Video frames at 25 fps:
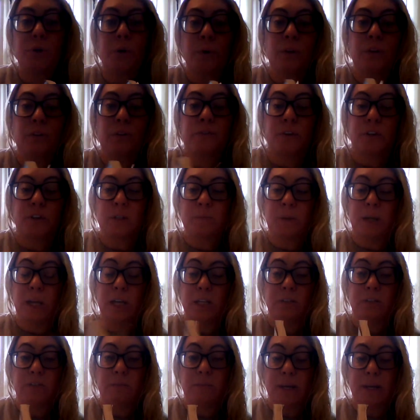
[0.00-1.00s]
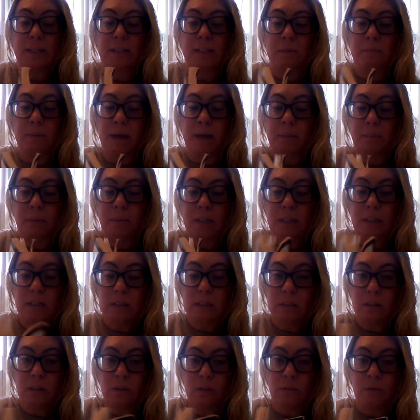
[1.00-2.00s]
go to the first page of A Mice and Men,
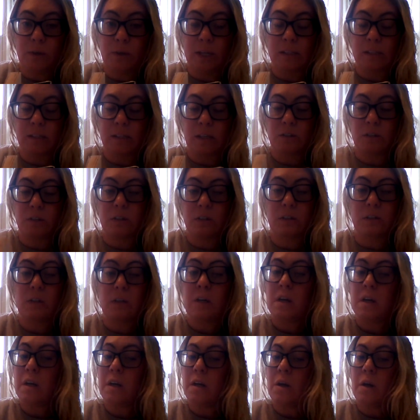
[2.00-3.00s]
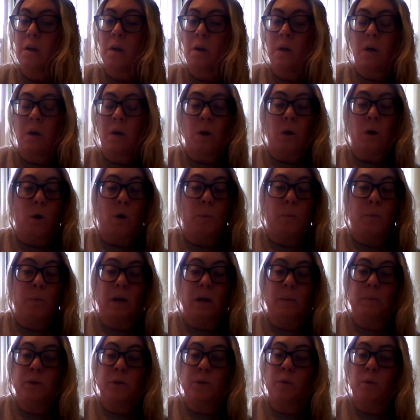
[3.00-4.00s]
please. So if you guys can just Open
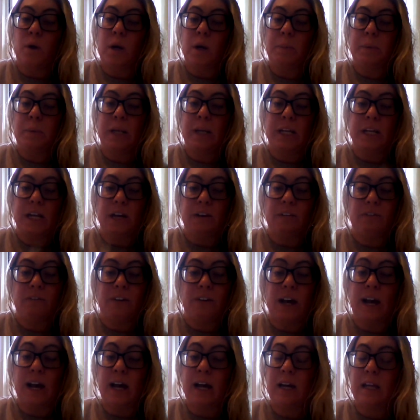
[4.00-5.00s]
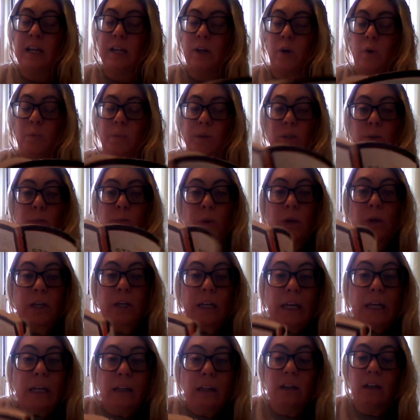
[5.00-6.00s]
up your PDF file. I hope it's
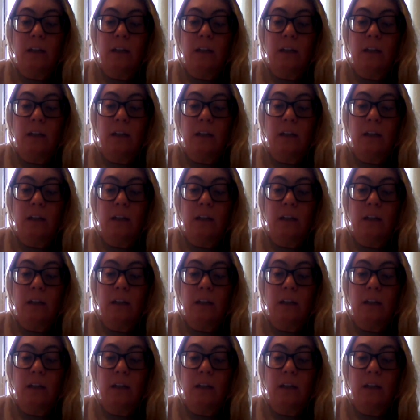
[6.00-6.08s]
working.